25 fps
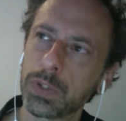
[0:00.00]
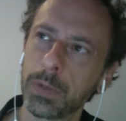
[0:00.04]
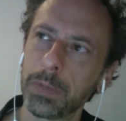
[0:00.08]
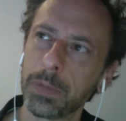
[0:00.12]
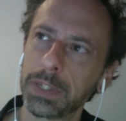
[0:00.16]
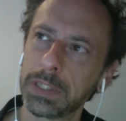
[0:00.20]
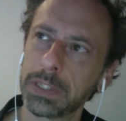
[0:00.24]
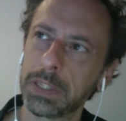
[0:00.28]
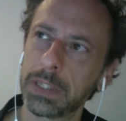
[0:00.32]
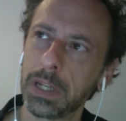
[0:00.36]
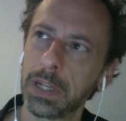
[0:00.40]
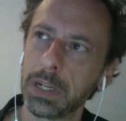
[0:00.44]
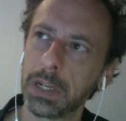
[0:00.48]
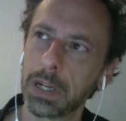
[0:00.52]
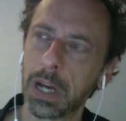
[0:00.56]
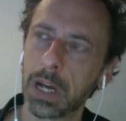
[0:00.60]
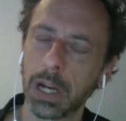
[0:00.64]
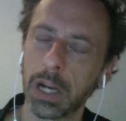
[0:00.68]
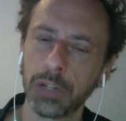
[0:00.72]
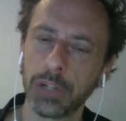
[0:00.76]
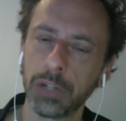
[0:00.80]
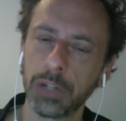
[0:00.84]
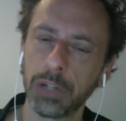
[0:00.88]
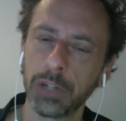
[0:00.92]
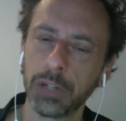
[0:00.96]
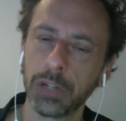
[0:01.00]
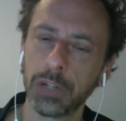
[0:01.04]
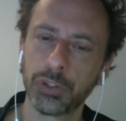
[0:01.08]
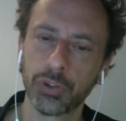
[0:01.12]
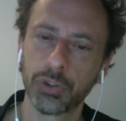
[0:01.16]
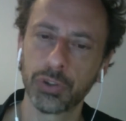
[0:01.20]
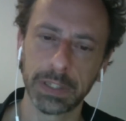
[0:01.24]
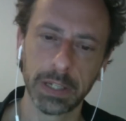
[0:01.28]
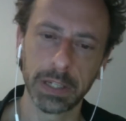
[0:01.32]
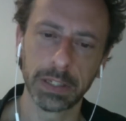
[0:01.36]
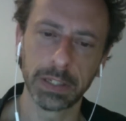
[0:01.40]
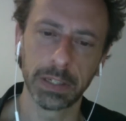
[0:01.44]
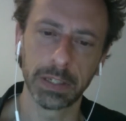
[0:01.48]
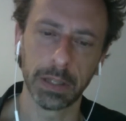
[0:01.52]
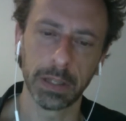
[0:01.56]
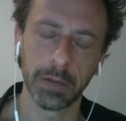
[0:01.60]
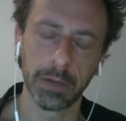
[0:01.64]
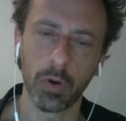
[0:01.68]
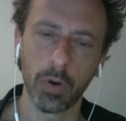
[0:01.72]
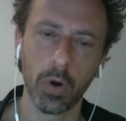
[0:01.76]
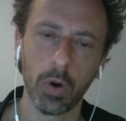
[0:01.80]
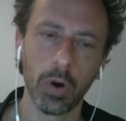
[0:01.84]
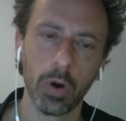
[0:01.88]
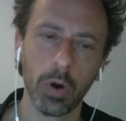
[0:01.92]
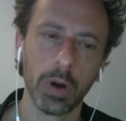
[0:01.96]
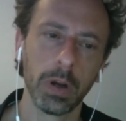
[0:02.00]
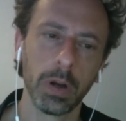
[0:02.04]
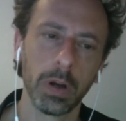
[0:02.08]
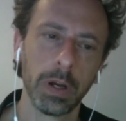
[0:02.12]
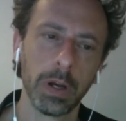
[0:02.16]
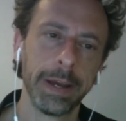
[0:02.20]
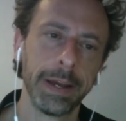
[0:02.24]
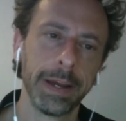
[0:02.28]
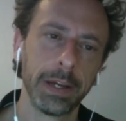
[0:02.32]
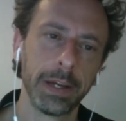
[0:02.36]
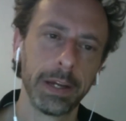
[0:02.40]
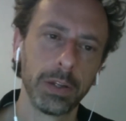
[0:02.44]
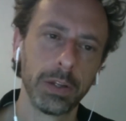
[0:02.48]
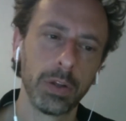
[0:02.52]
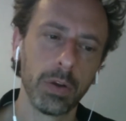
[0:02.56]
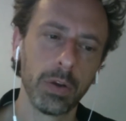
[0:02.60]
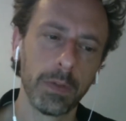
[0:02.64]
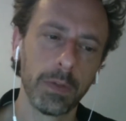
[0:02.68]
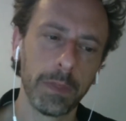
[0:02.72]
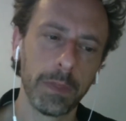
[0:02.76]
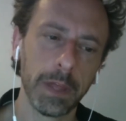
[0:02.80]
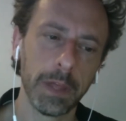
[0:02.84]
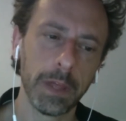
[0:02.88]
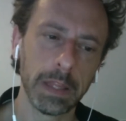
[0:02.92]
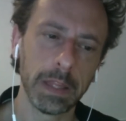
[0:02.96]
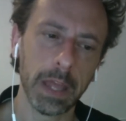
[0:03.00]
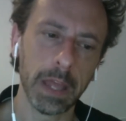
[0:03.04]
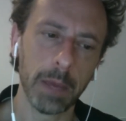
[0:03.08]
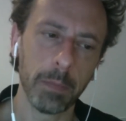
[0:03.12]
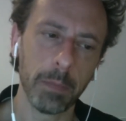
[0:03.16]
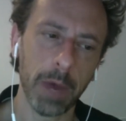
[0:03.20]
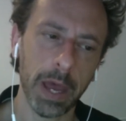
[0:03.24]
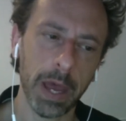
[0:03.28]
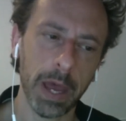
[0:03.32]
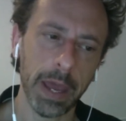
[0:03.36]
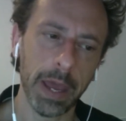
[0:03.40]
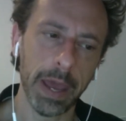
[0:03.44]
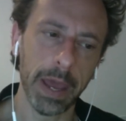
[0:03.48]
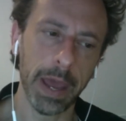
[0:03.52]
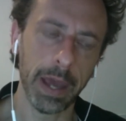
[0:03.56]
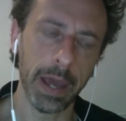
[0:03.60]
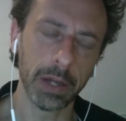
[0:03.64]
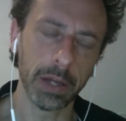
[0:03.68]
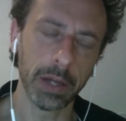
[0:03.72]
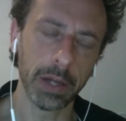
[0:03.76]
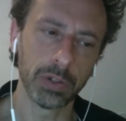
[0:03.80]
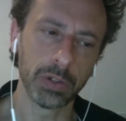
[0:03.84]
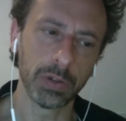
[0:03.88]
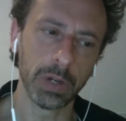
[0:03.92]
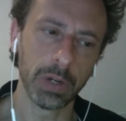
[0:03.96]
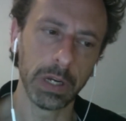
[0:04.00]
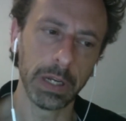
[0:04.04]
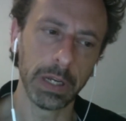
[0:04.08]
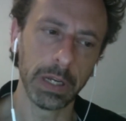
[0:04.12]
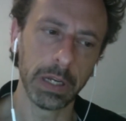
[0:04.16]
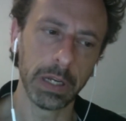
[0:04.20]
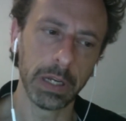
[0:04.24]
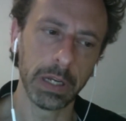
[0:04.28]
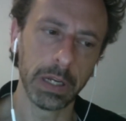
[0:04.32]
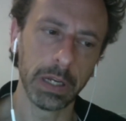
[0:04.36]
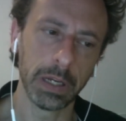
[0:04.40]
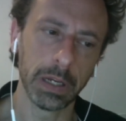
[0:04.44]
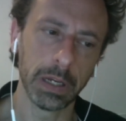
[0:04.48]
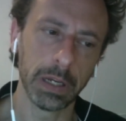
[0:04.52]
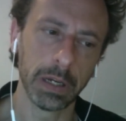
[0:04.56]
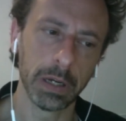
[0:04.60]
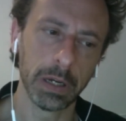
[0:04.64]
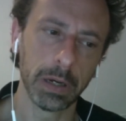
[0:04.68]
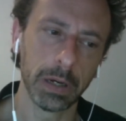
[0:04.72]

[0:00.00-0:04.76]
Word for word: extent culturally sensitive or do you think they might actually?